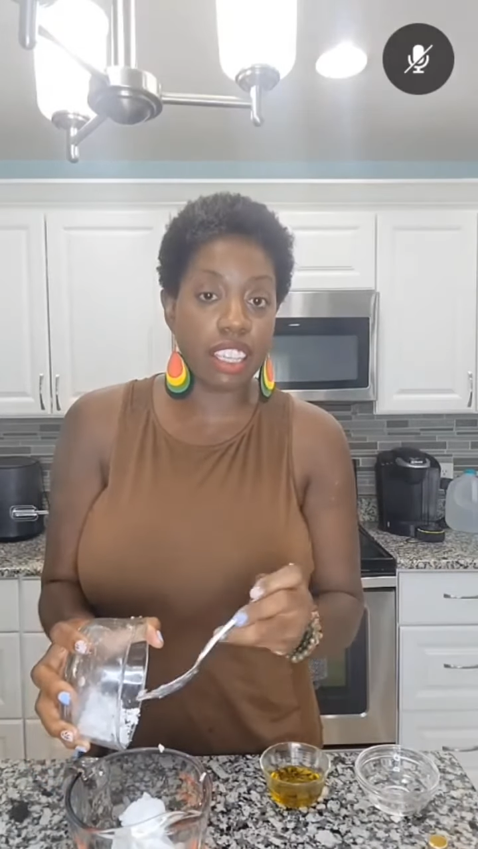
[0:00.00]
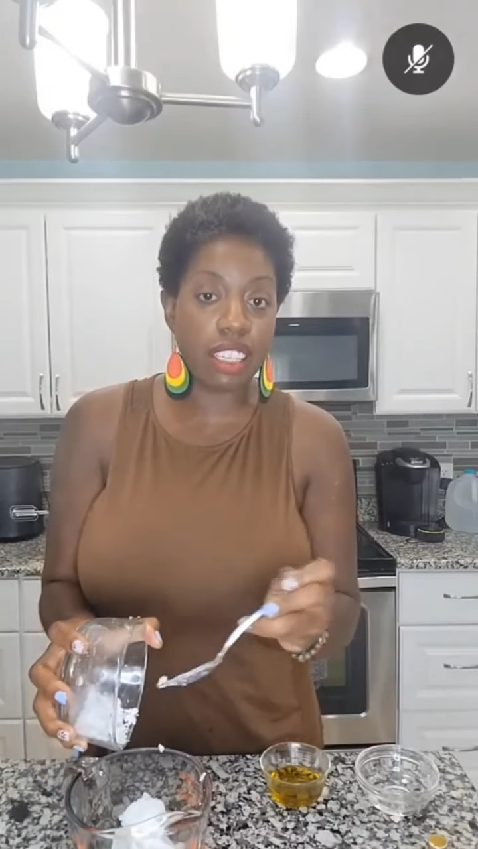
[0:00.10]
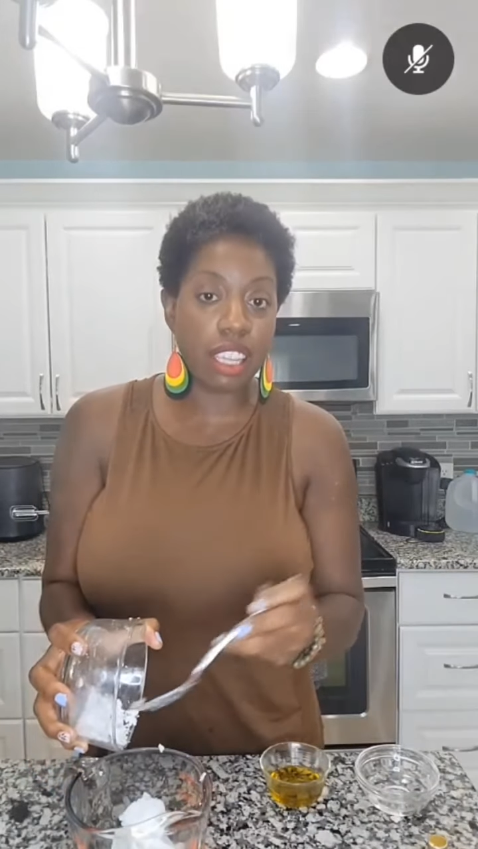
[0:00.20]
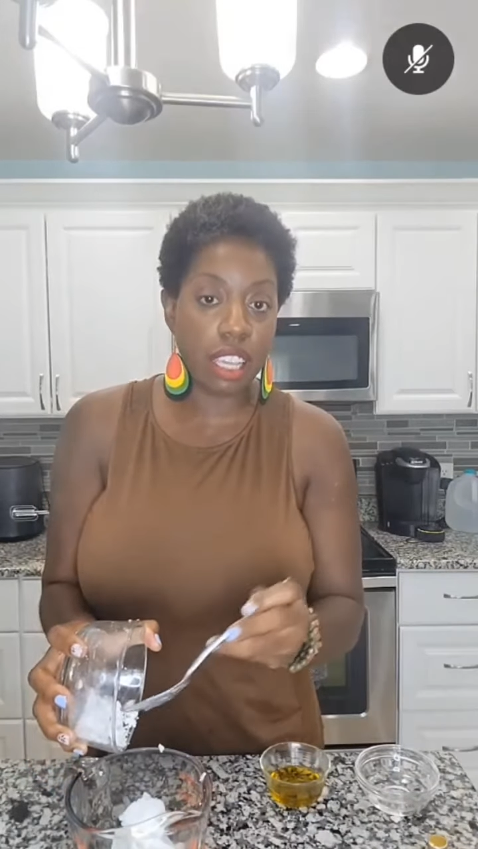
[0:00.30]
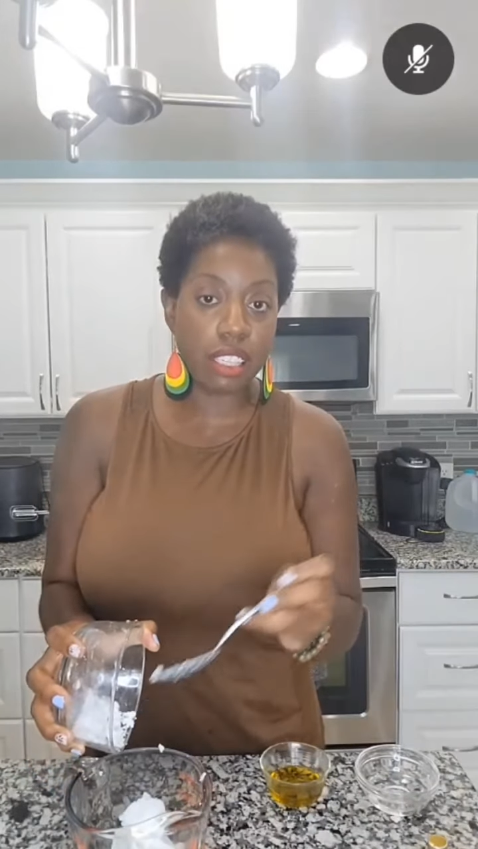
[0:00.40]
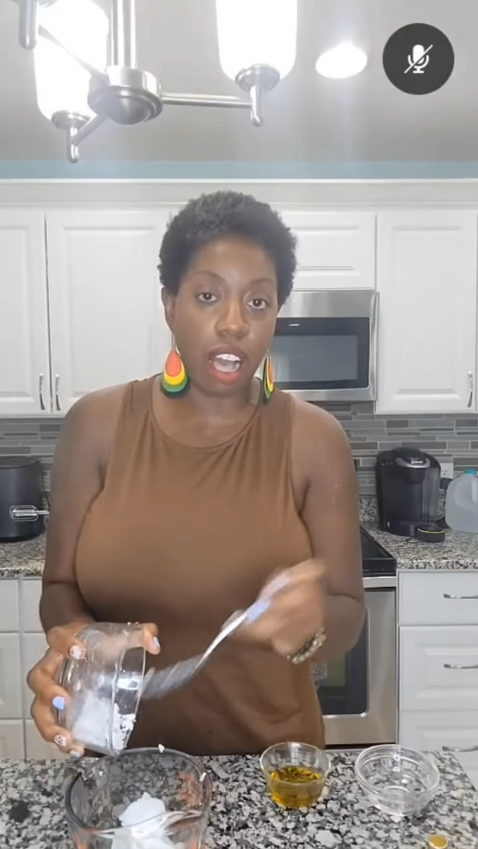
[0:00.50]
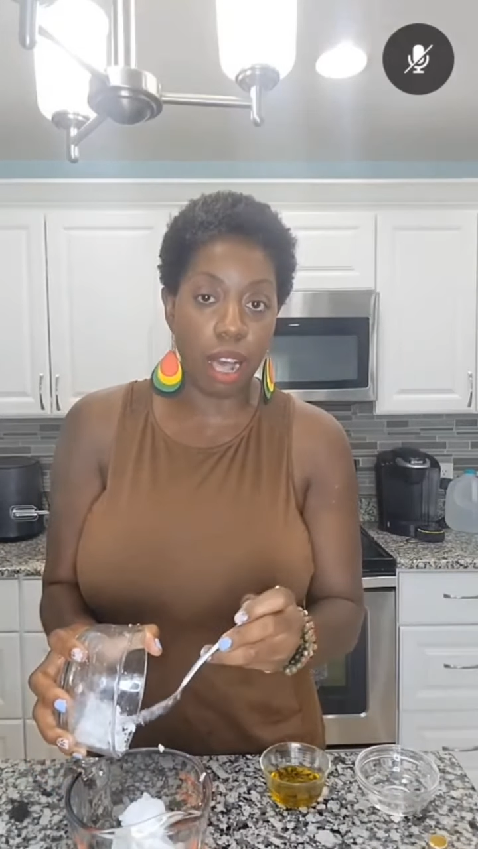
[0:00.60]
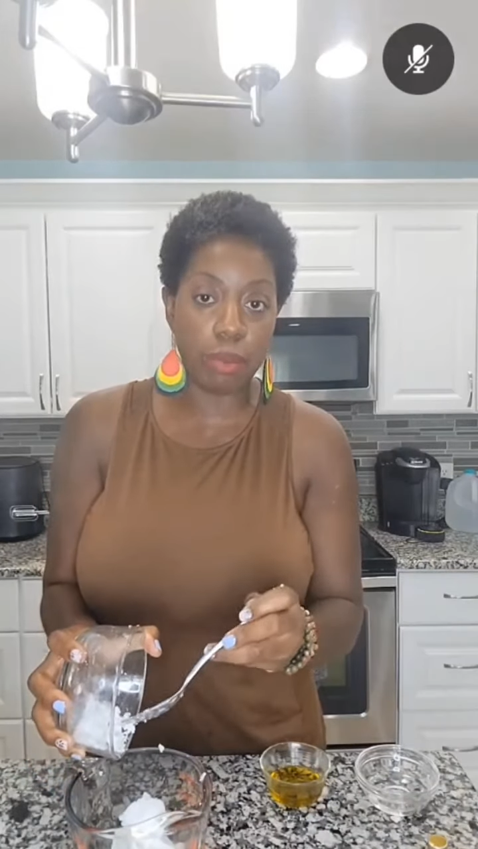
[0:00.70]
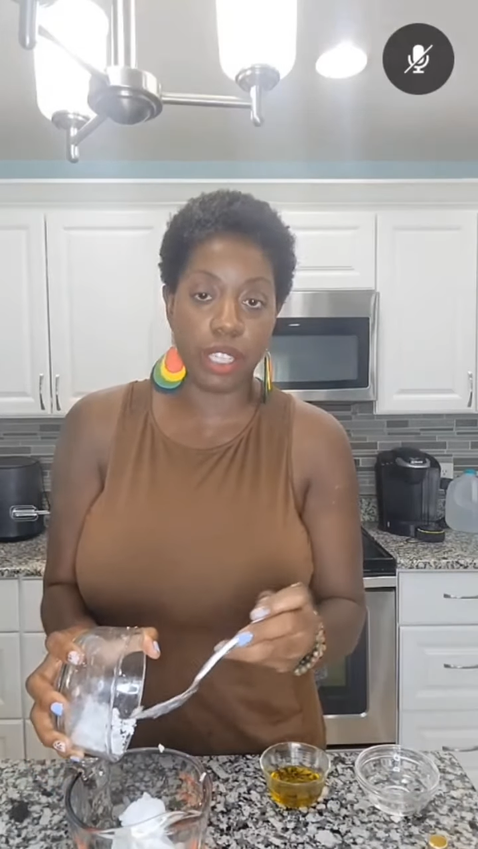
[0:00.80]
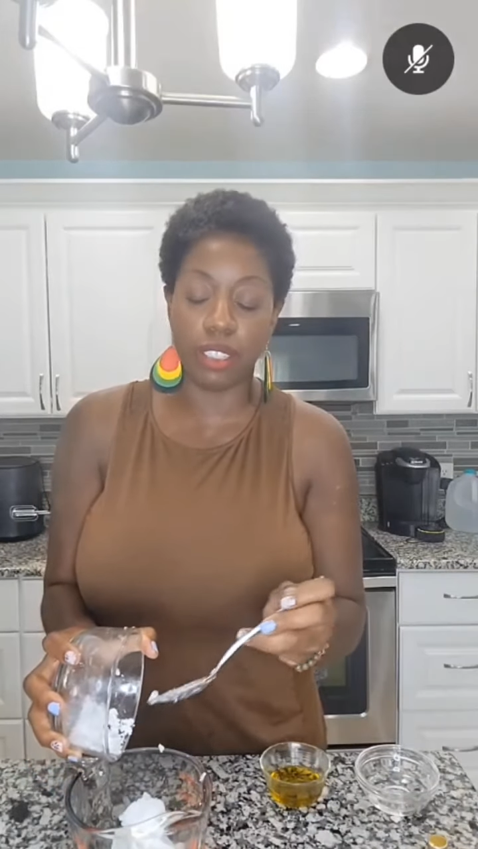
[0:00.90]
the end
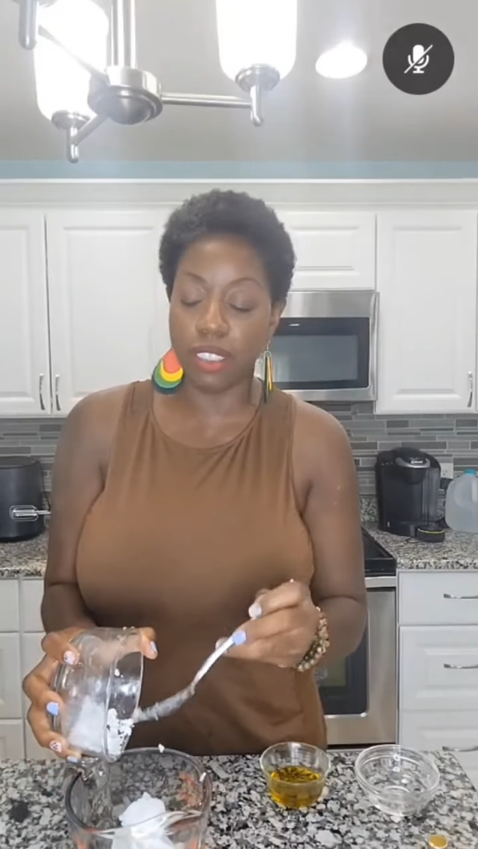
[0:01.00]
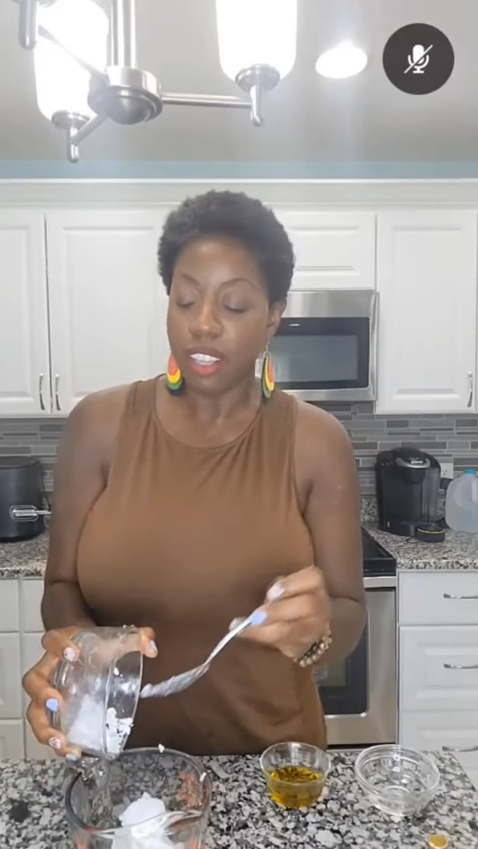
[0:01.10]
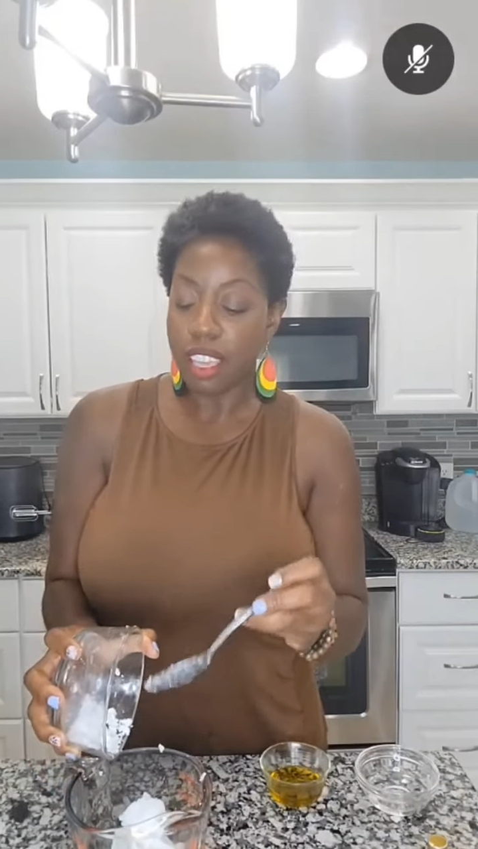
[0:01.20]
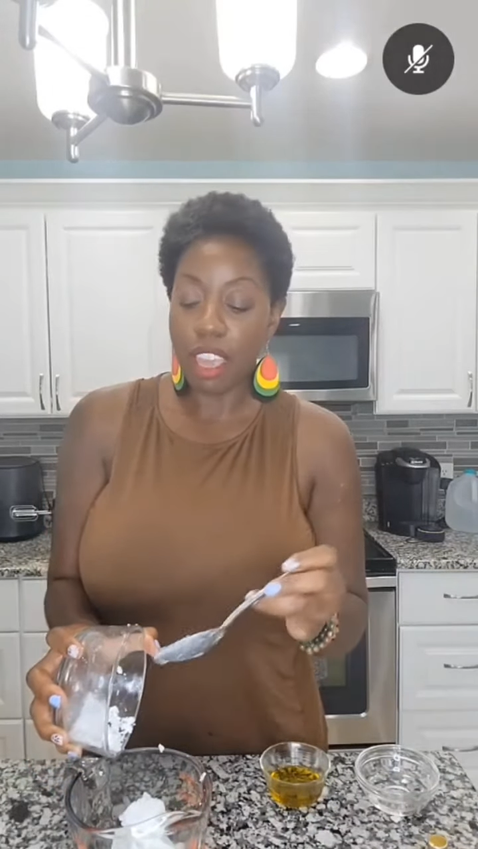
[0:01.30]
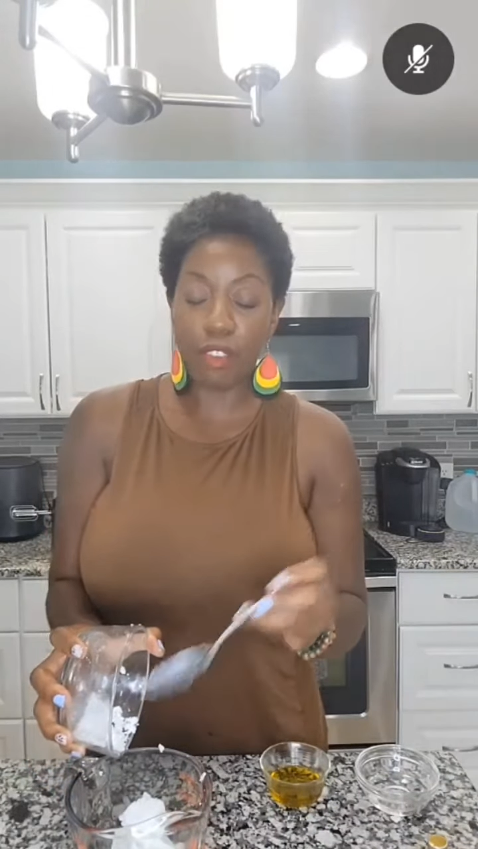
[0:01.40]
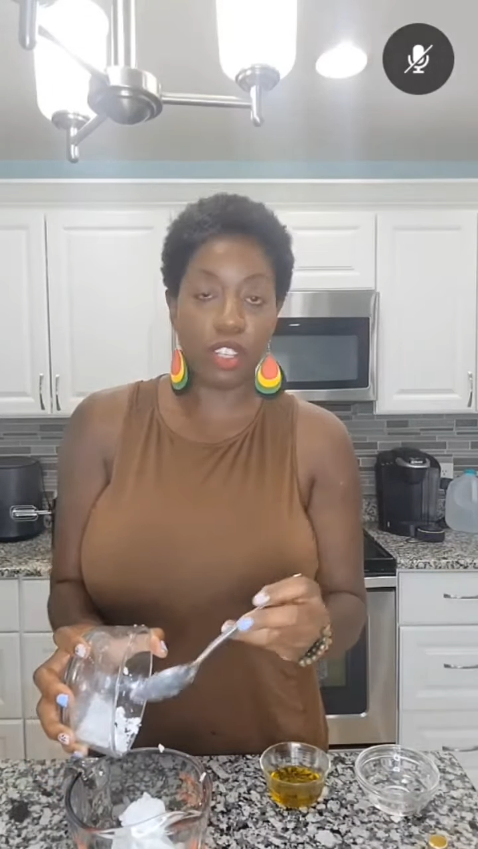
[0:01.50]
product a nice,